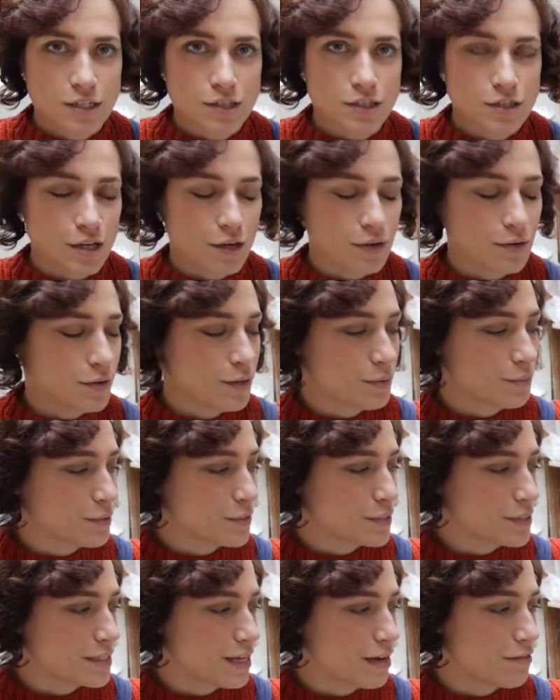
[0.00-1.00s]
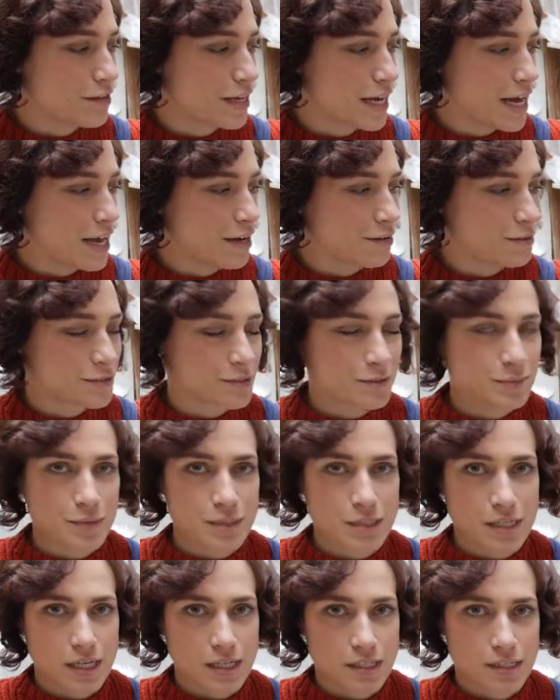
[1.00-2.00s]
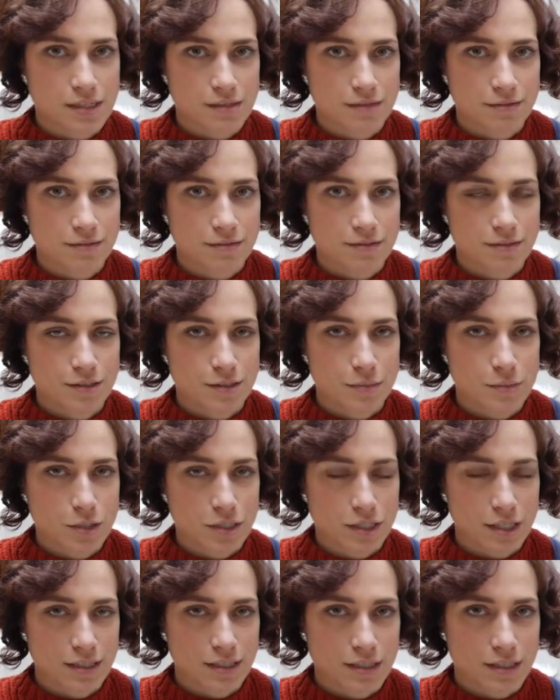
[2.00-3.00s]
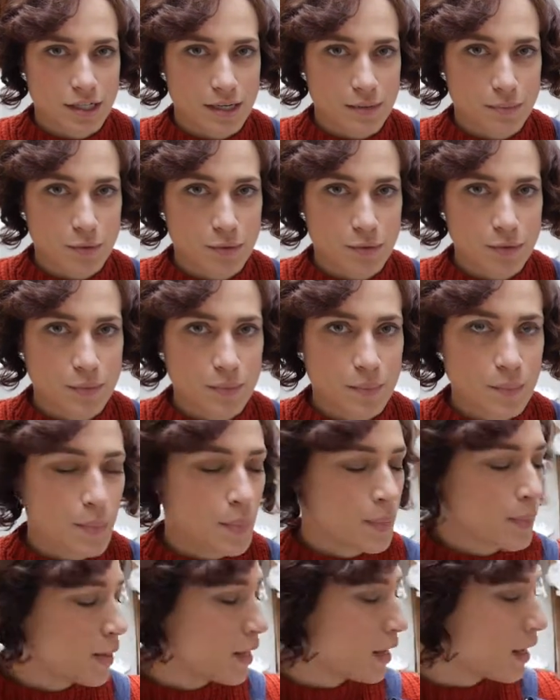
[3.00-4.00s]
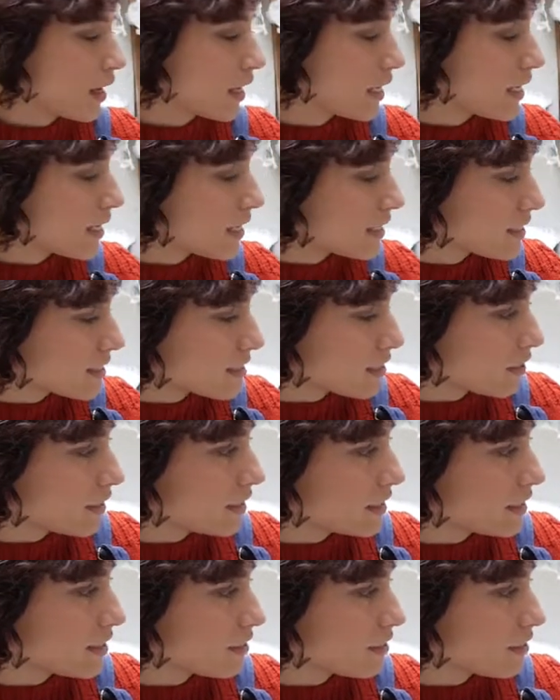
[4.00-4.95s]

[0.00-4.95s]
So it was having a house to protect the chapel. It is slightly